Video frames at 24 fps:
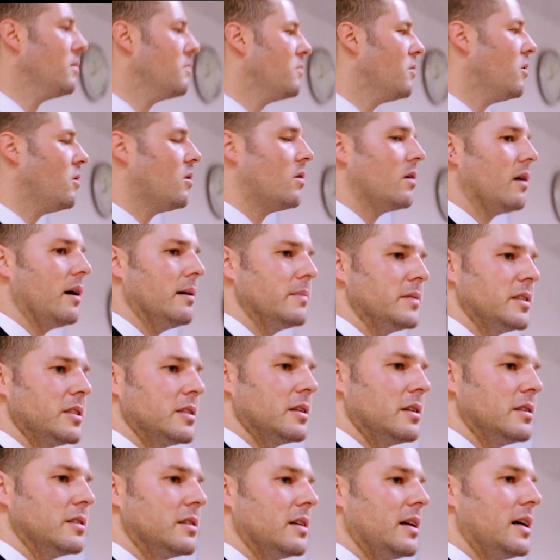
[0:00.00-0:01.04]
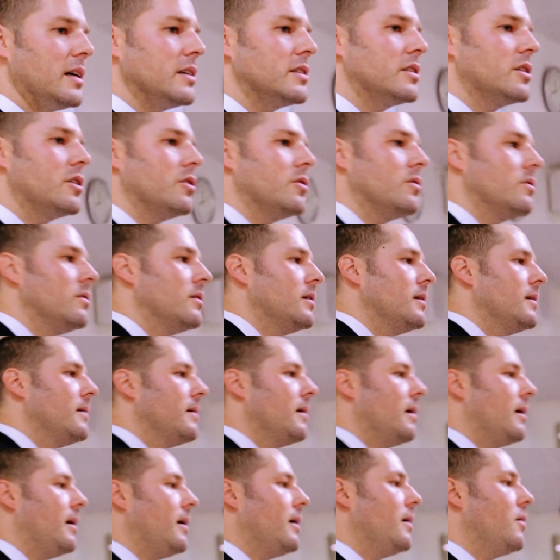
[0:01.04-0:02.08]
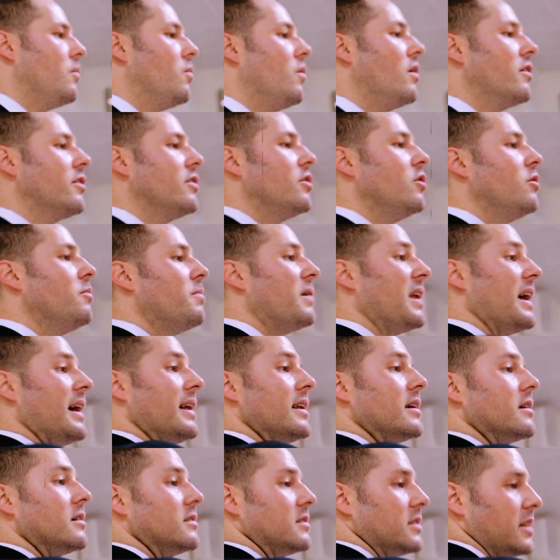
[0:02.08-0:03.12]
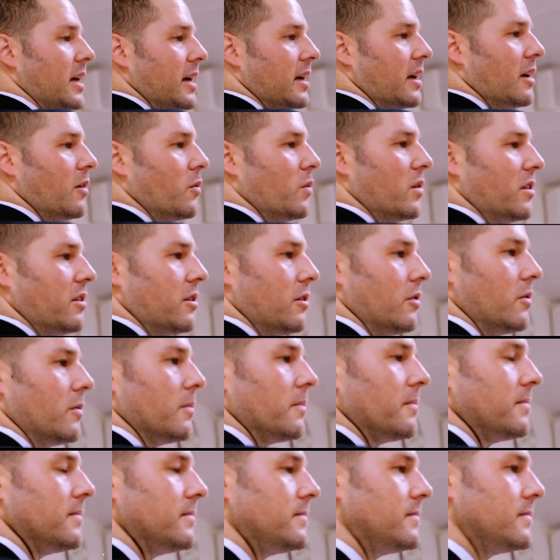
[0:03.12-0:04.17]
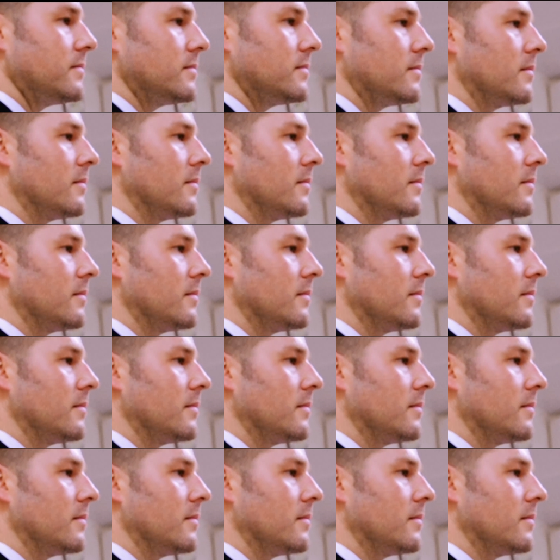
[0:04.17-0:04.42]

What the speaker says: most of the time I've been here, and I stayed with one company in particular for over 5 years.